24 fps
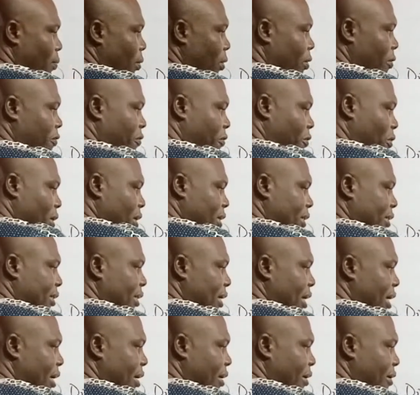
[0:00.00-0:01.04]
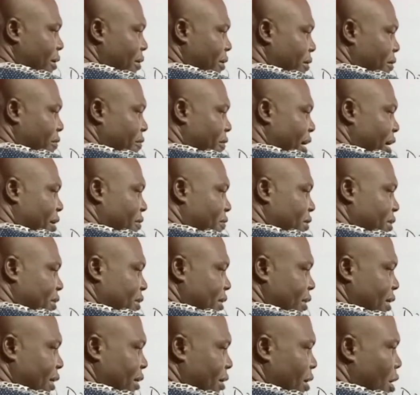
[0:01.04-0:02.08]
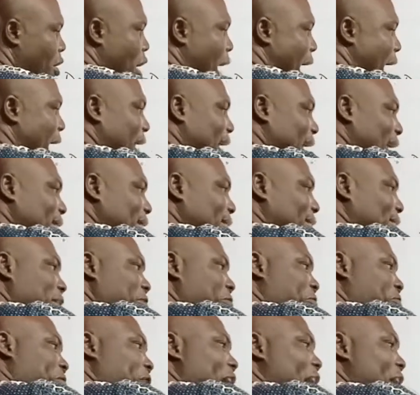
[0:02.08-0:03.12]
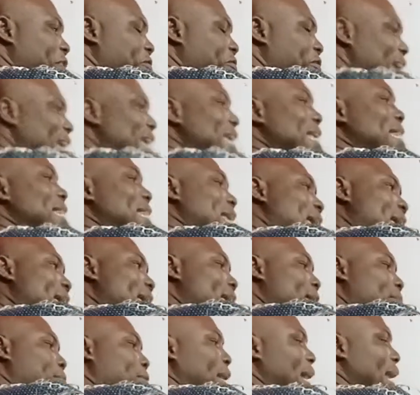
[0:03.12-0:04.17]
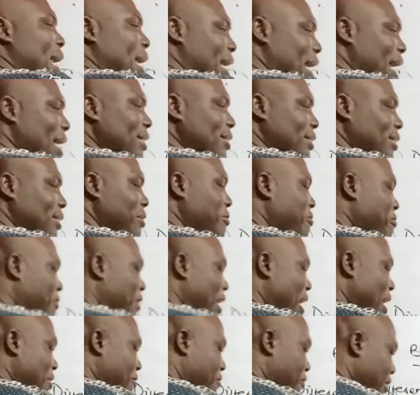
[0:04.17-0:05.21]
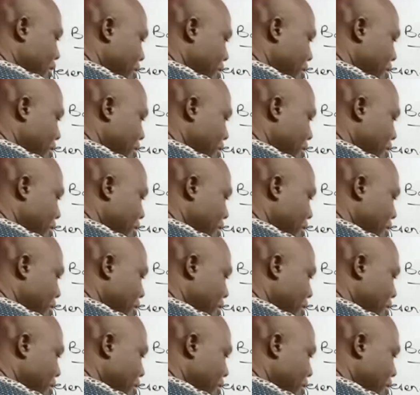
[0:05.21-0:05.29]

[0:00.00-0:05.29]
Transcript: 4 is here, 5 is here. I can see 5 here in A, but I can't see 5 in